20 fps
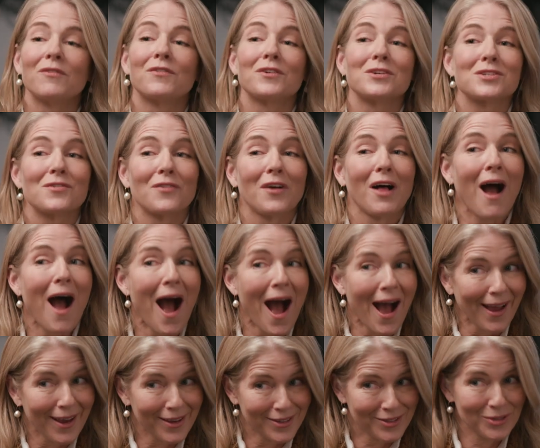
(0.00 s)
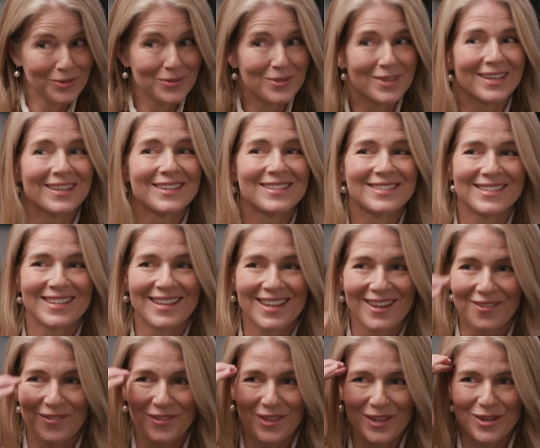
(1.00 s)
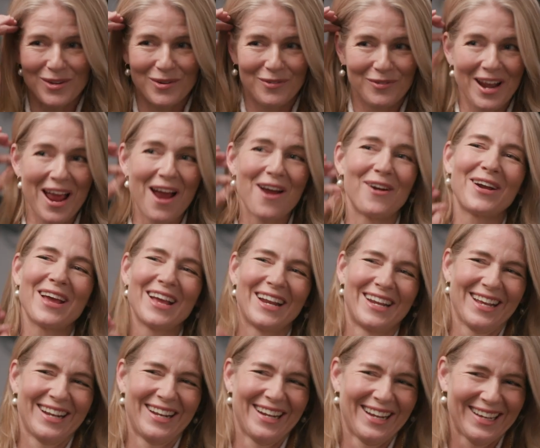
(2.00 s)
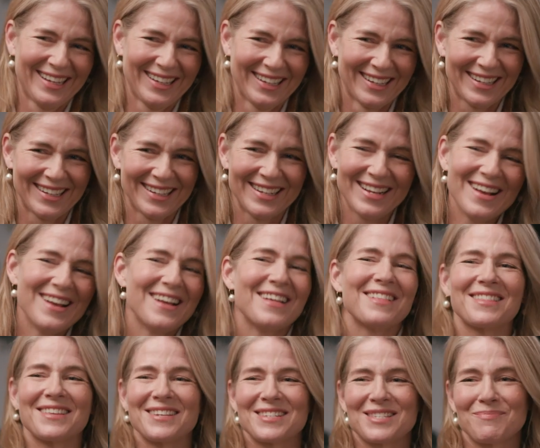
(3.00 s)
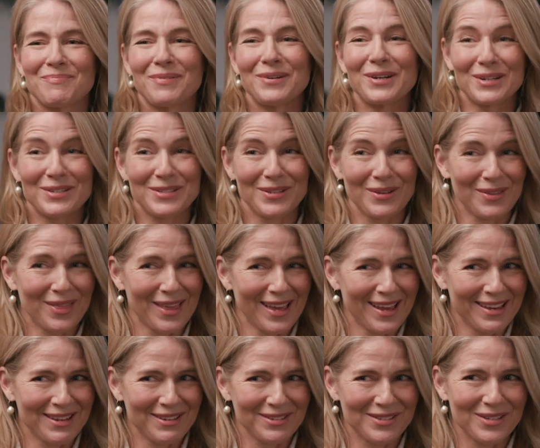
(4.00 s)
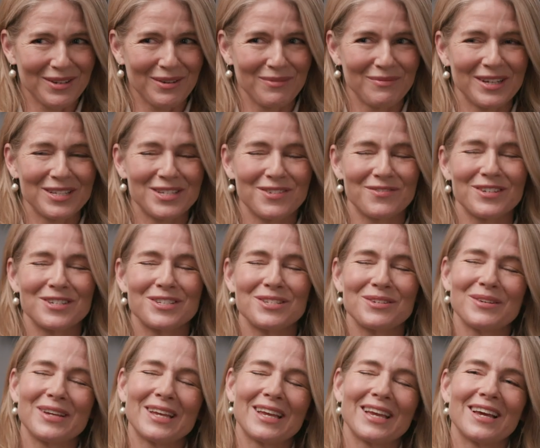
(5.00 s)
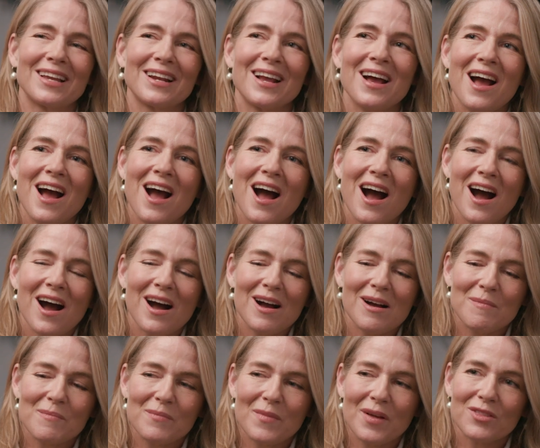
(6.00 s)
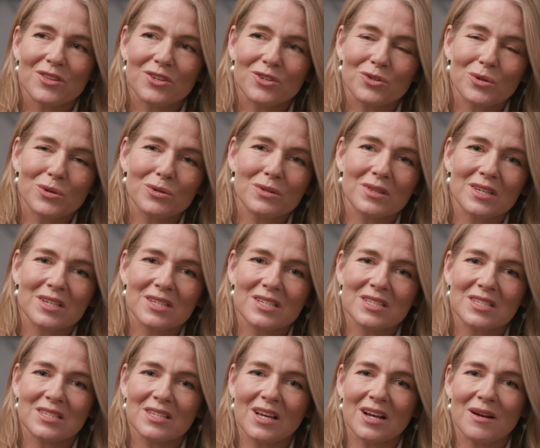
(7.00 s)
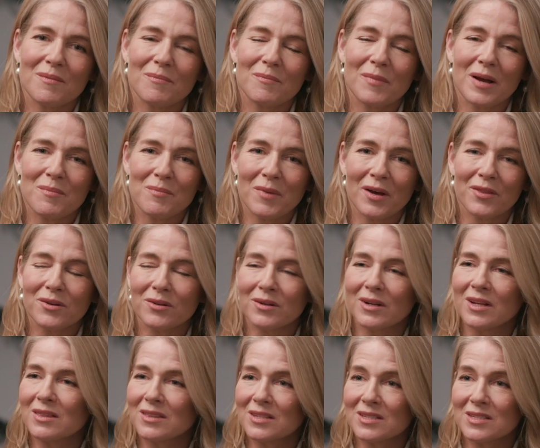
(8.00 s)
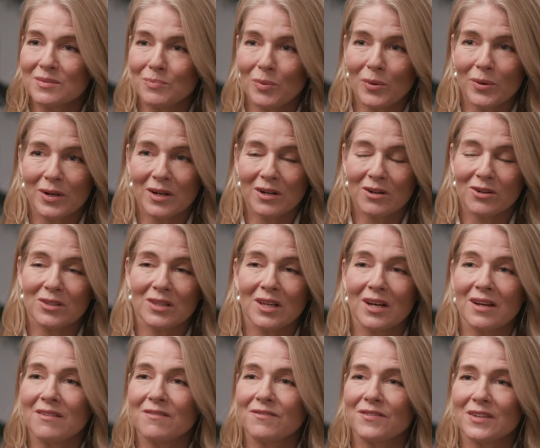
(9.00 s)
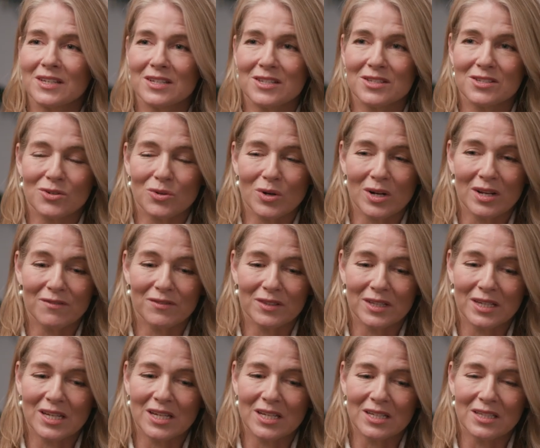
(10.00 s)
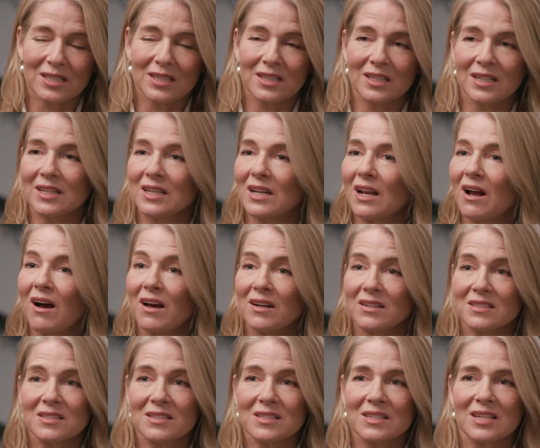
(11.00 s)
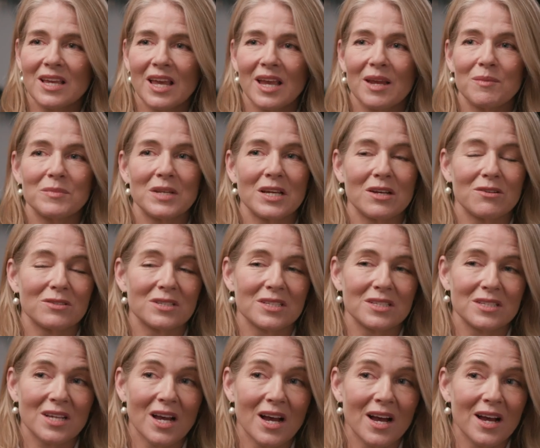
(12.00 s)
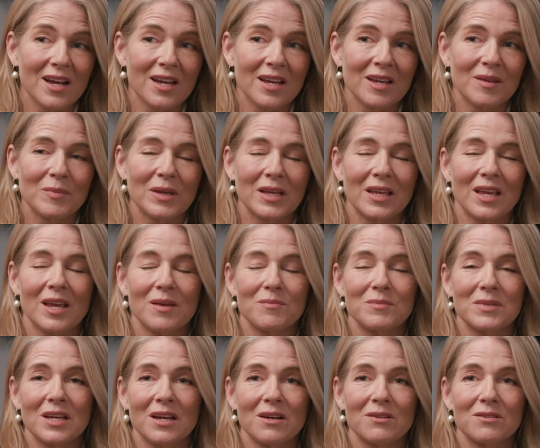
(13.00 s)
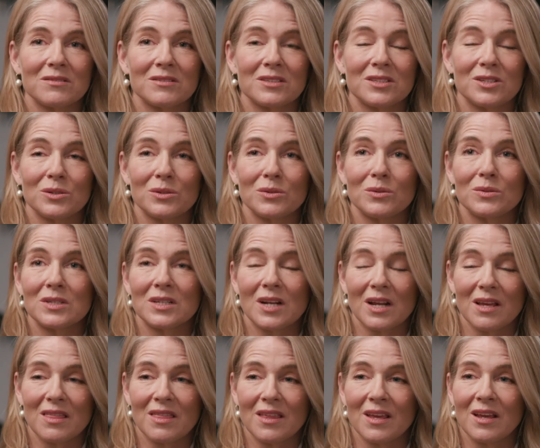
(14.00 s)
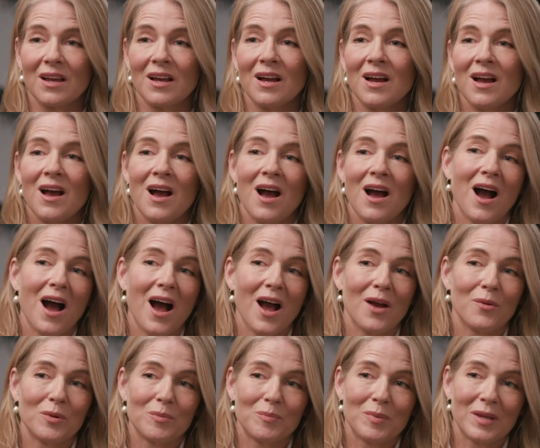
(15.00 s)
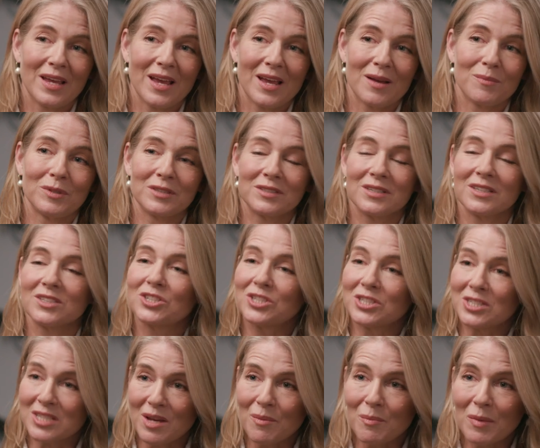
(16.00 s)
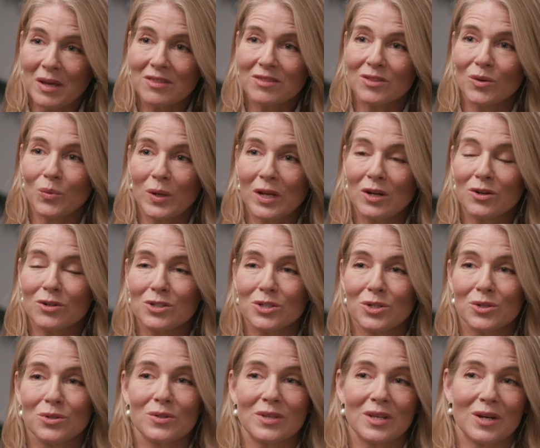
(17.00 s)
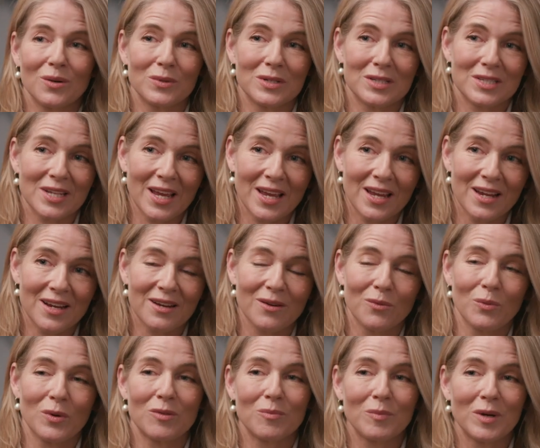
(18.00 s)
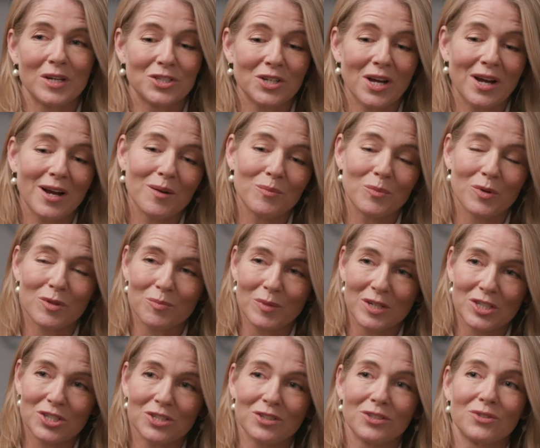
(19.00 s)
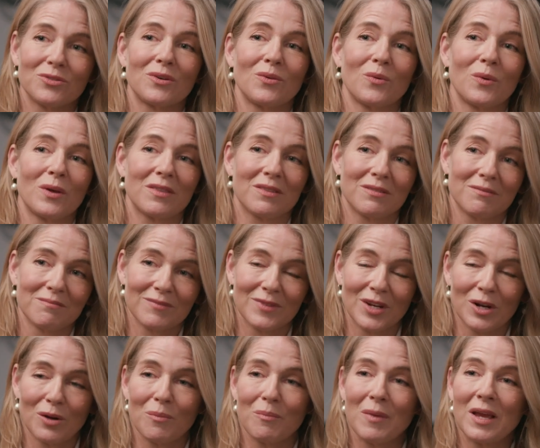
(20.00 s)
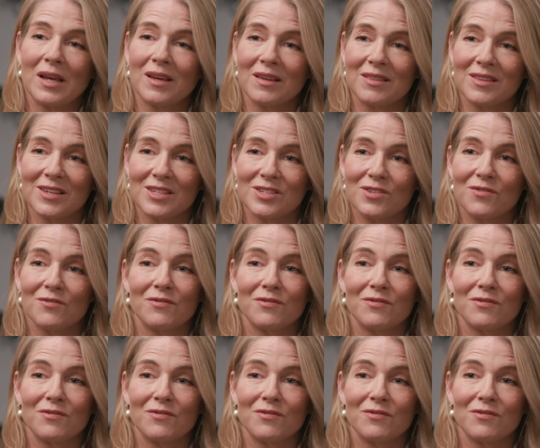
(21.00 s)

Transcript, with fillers: Well, first of all, I too think it's a gift that you've narrated this book, so thank you so much for doing it. The truth is, my mother at this point in her life is gravely ill. It honestly came down to time. It came down to, did I think I would be able to just commit the week or two that it would take with my job, with my children, with, you know, making these